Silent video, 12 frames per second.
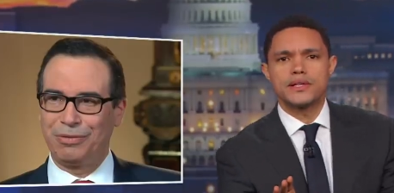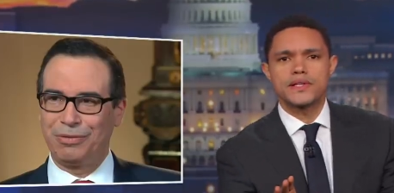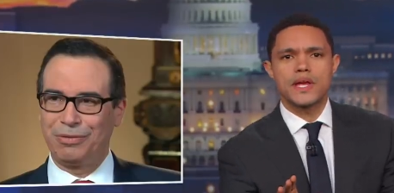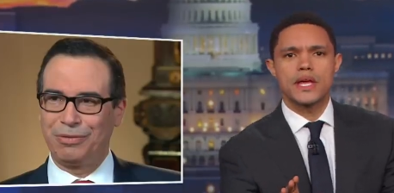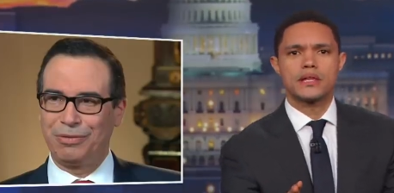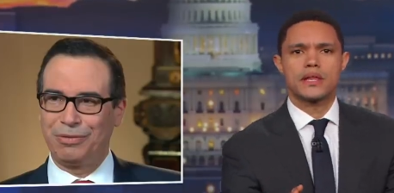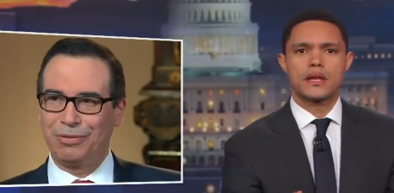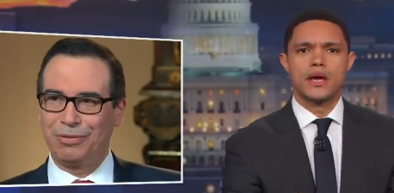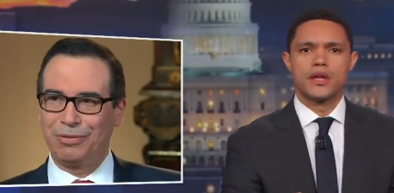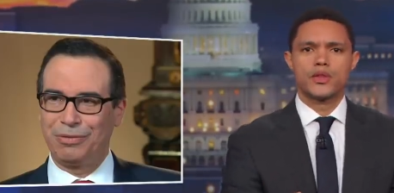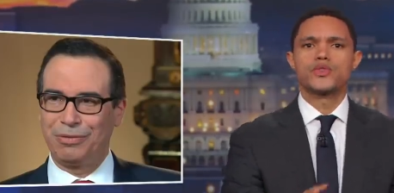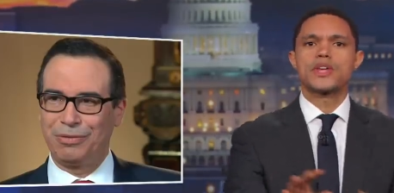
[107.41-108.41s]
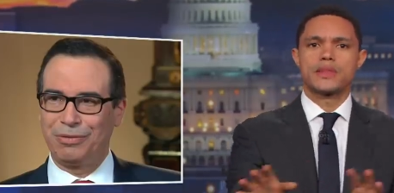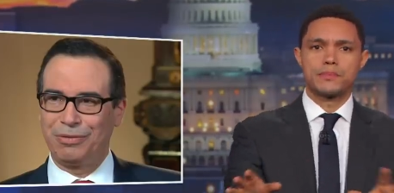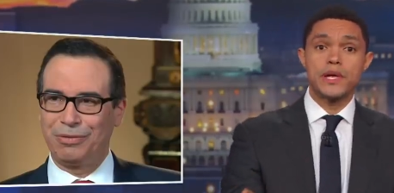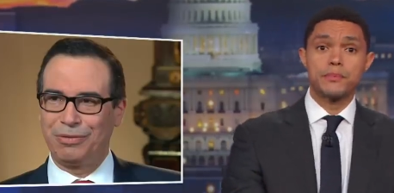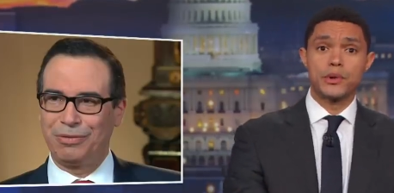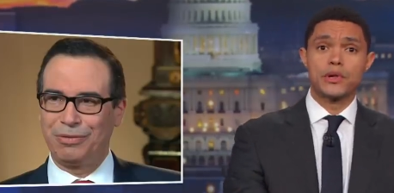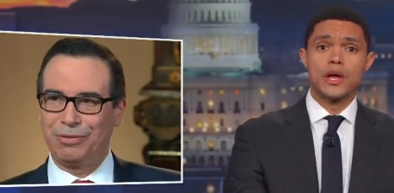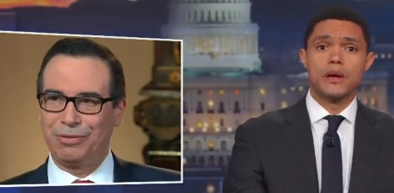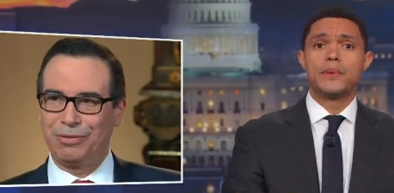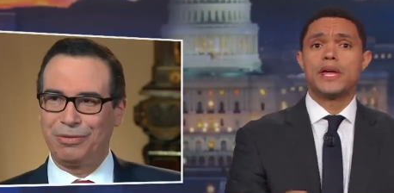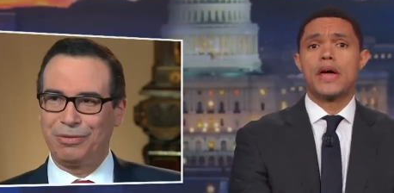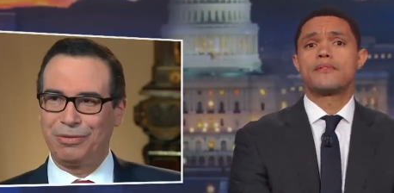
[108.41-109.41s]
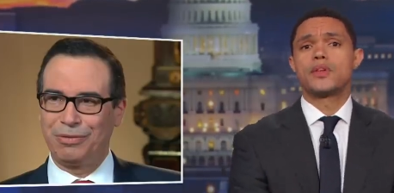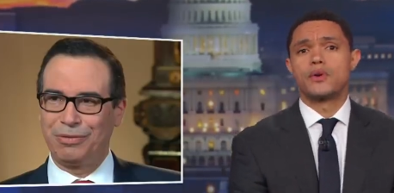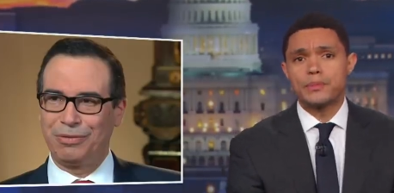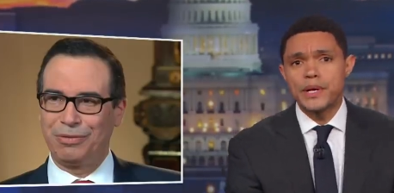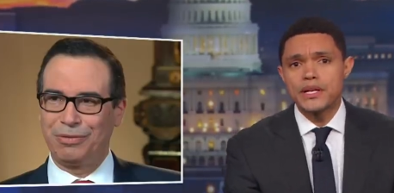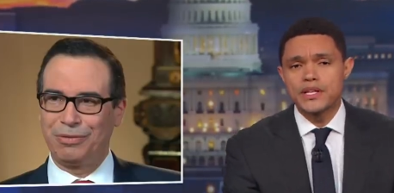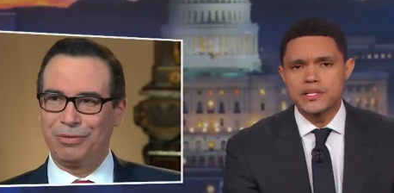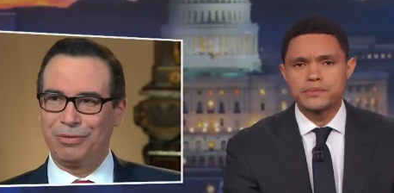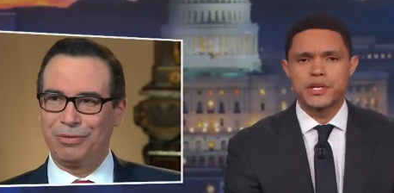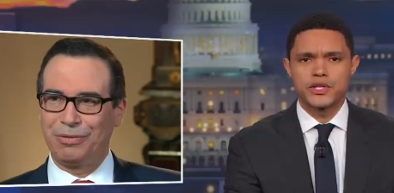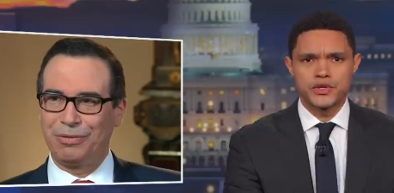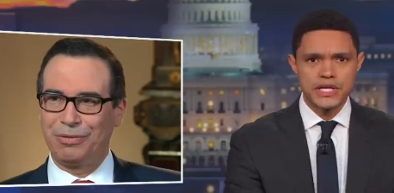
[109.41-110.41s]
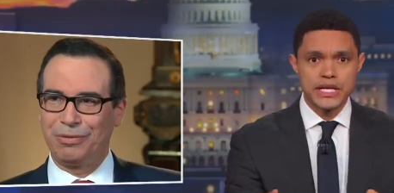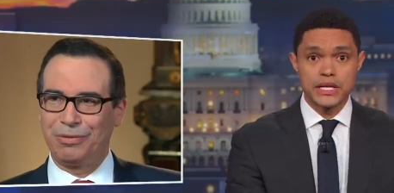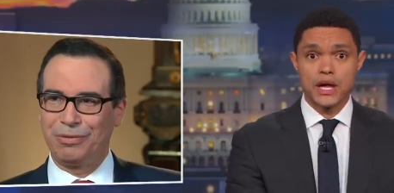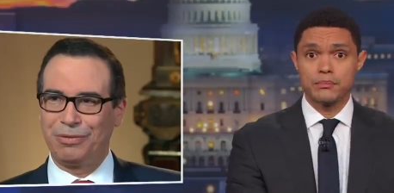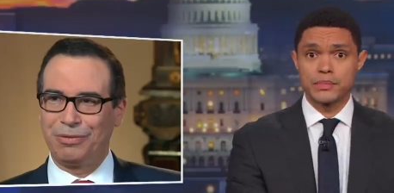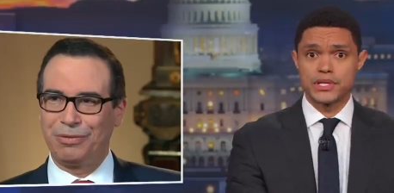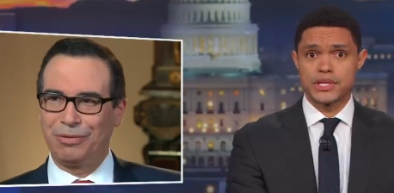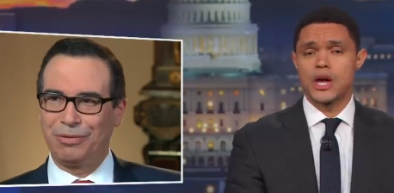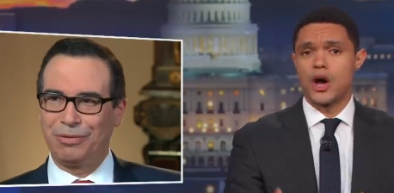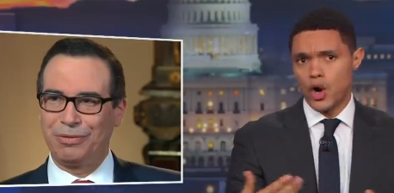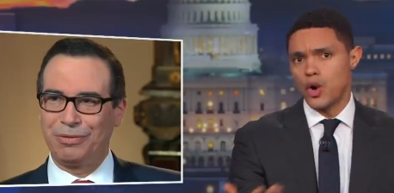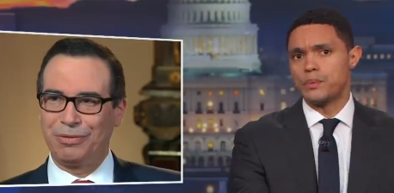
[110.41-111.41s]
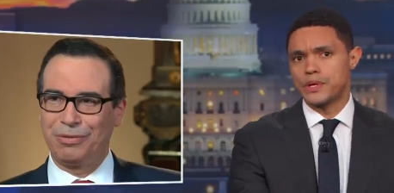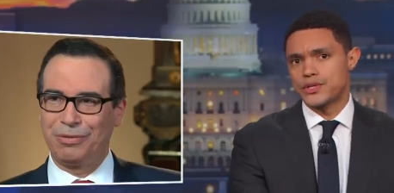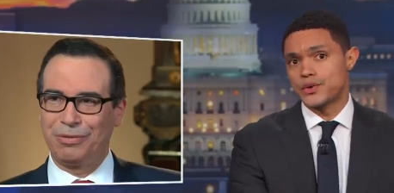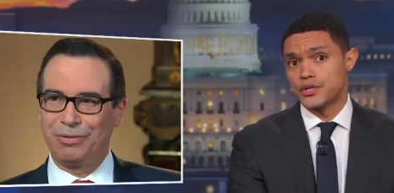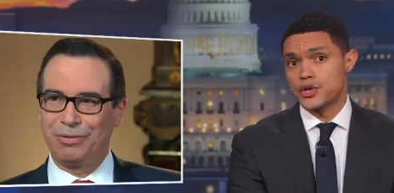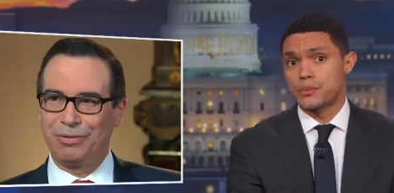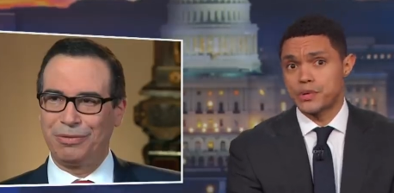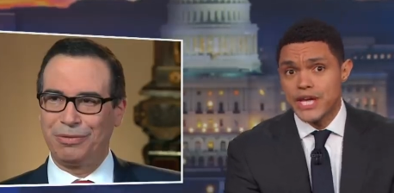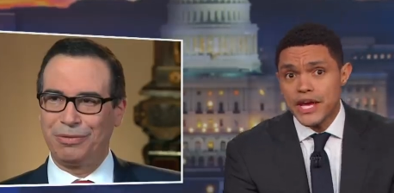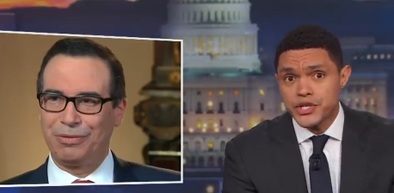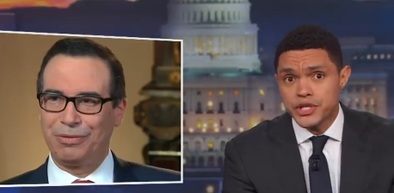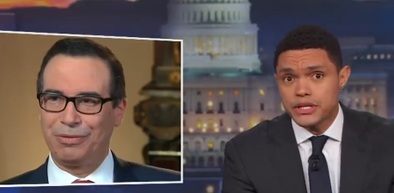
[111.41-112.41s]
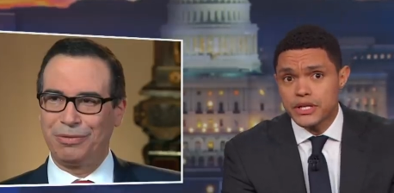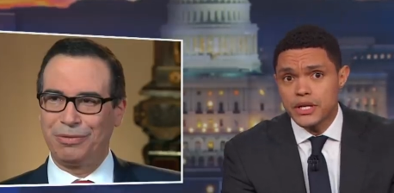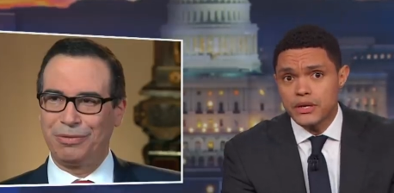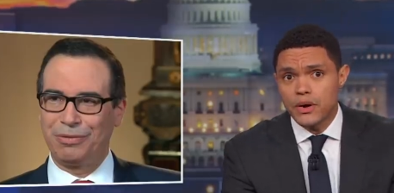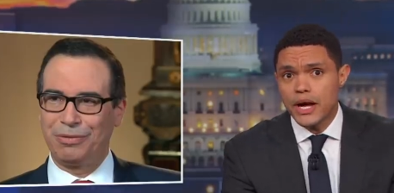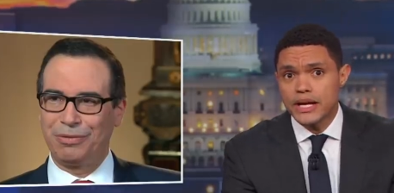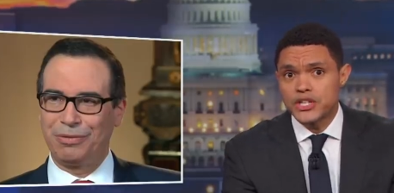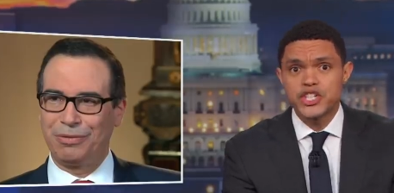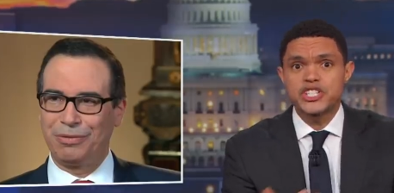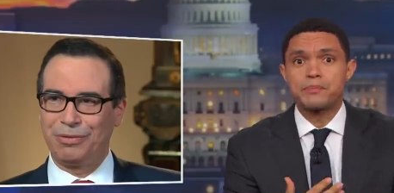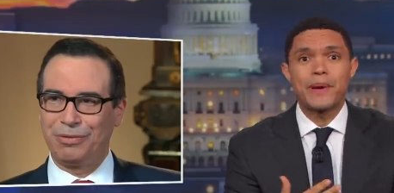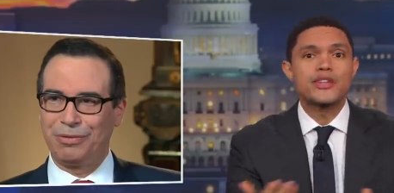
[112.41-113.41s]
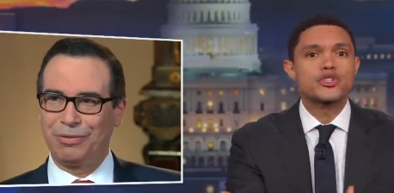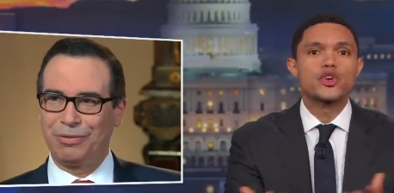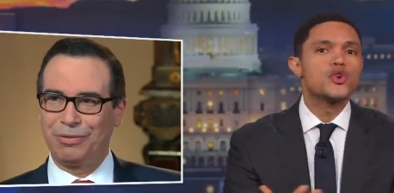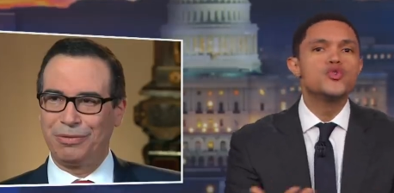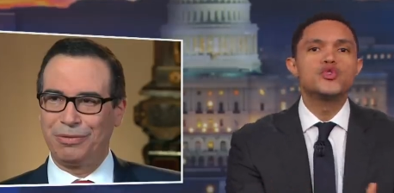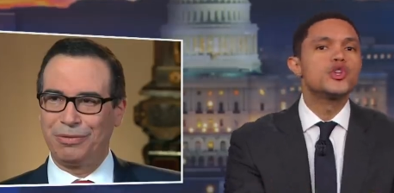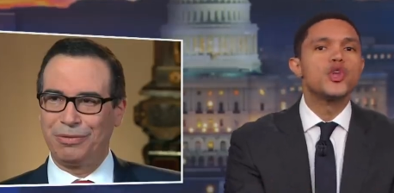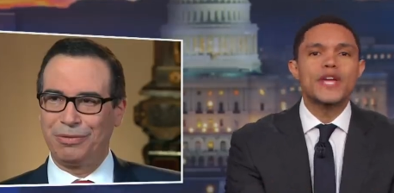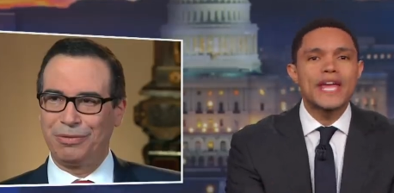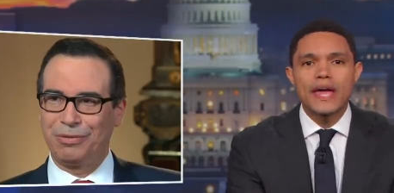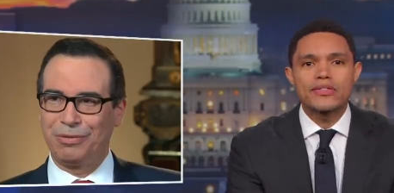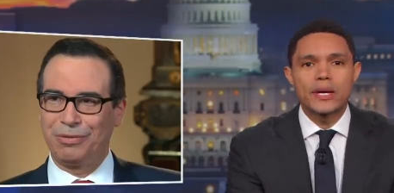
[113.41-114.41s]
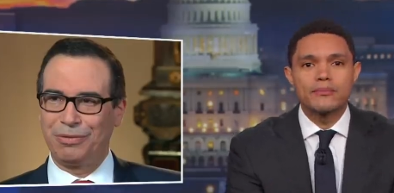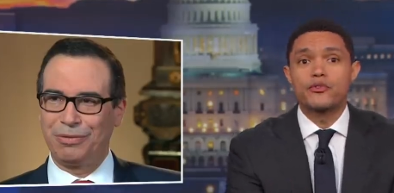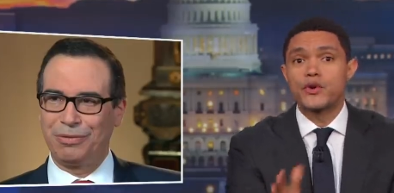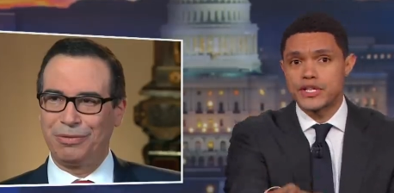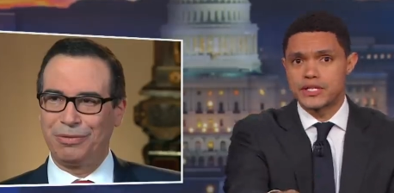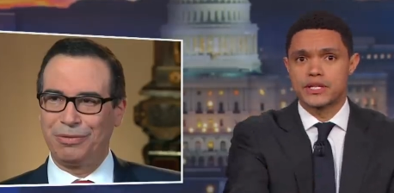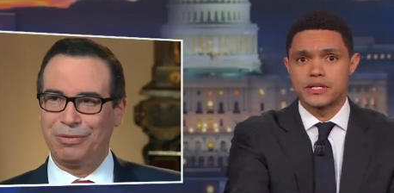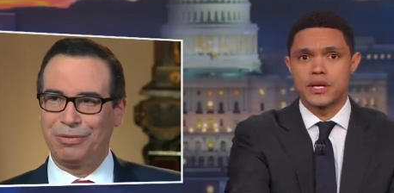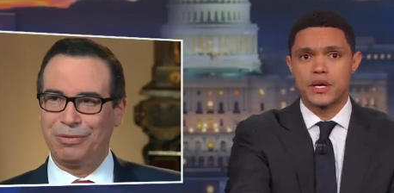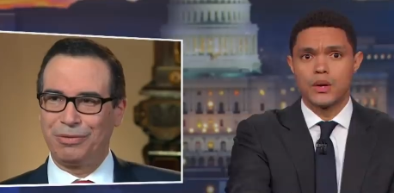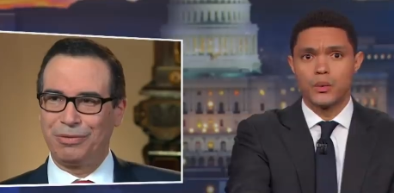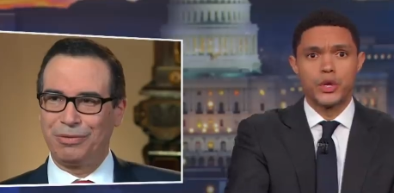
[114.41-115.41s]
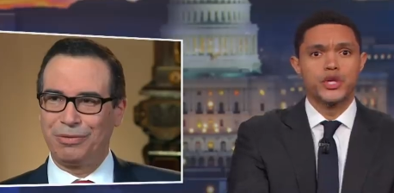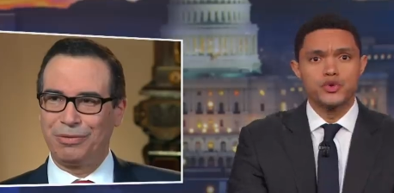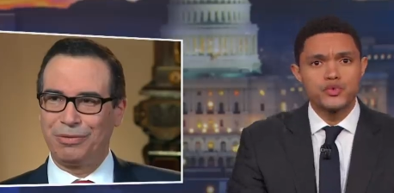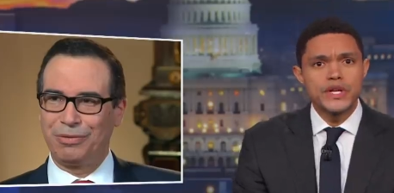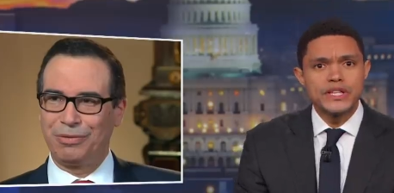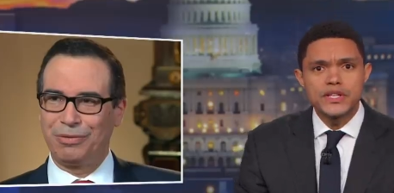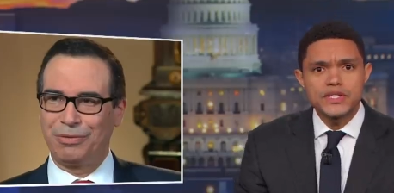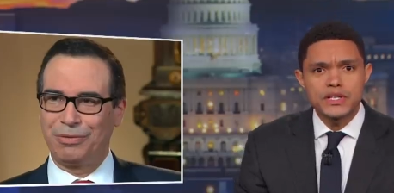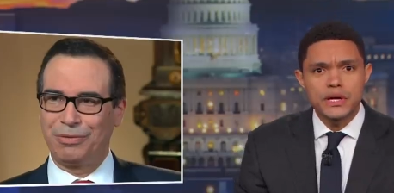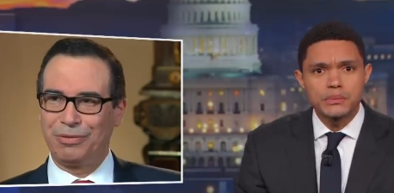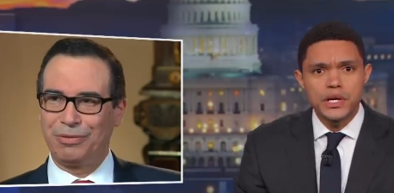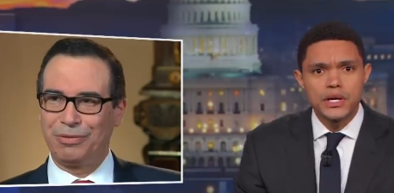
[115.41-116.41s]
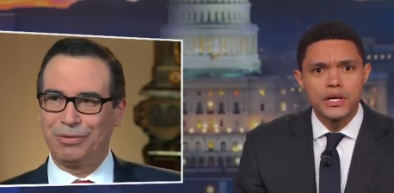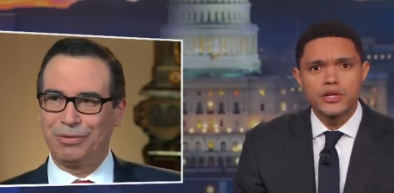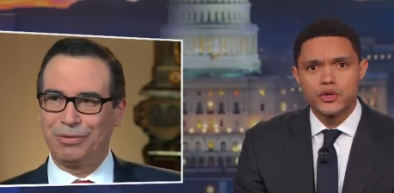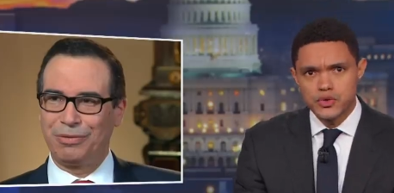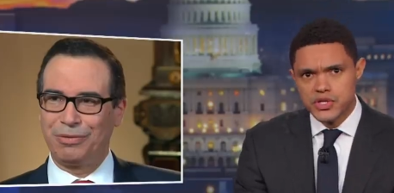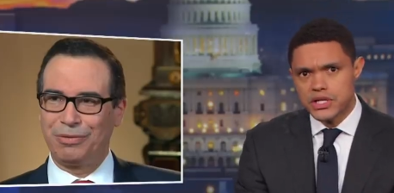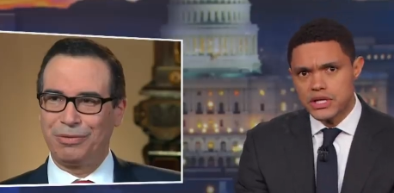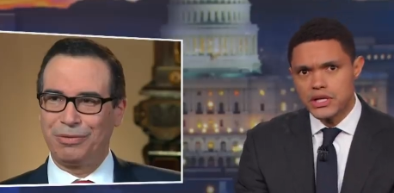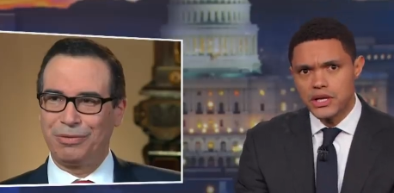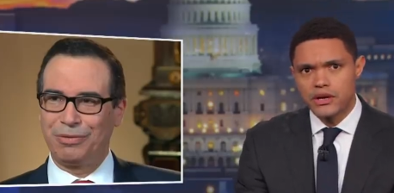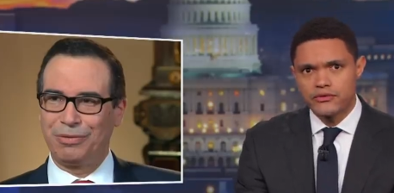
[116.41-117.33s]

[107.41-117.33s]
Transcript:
Speaker 1: He's saying that those other people may have their opinions, but you see, numbers are open to interpretation, right? It just depends on who's looking at them. For instance, when you read this number, you see